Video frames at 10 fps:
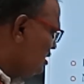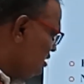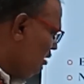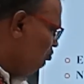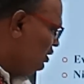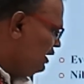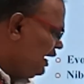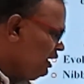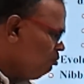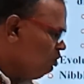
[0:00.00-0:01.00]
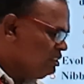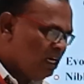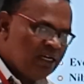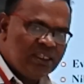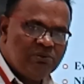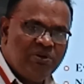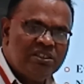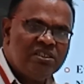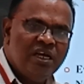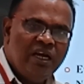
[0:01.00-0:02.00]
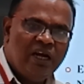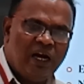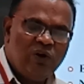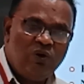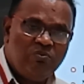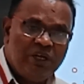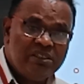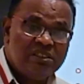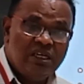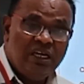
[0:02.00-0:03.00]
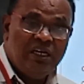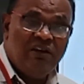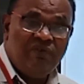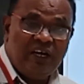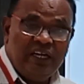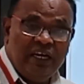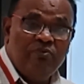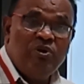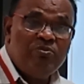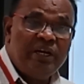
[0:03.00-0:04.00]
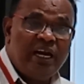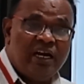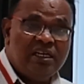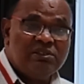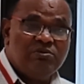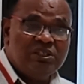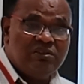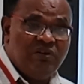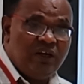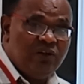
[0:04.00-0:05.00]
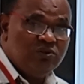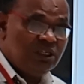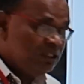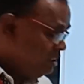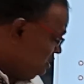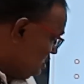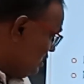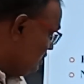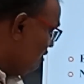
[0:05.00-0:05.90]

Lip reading: system, data bus, address bus, control bus, different memory address bus we are using in this case